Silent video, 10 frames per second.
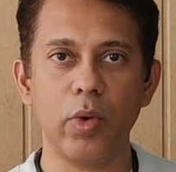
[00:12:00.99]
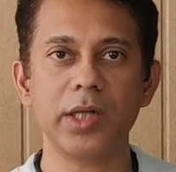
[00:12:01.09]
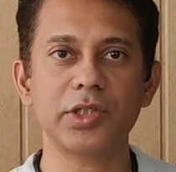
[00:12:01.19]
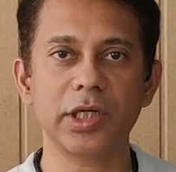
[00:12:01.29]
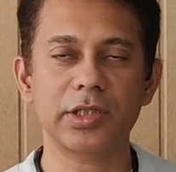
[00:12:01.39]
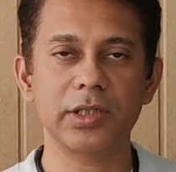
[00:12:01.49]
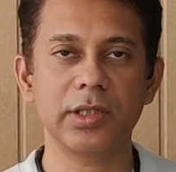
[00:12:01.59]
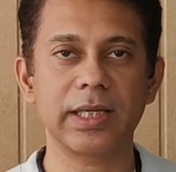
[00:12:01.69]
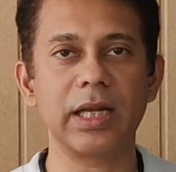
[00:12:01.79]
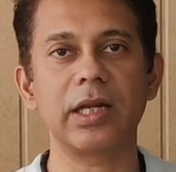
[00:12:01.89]
what
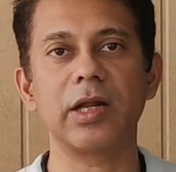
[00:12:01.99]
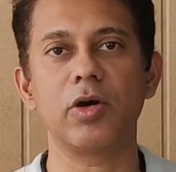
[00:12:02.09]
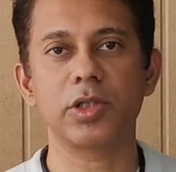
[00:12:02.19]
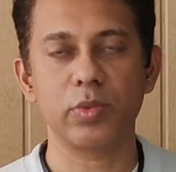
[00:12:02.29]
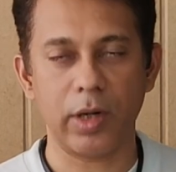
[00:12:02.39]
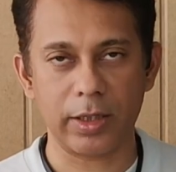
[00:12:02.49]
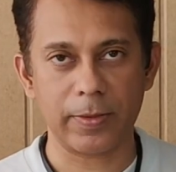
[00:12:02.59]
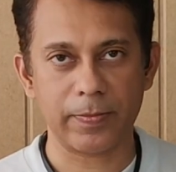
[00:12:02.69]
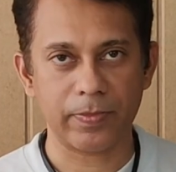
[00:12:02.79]
structure can cause what.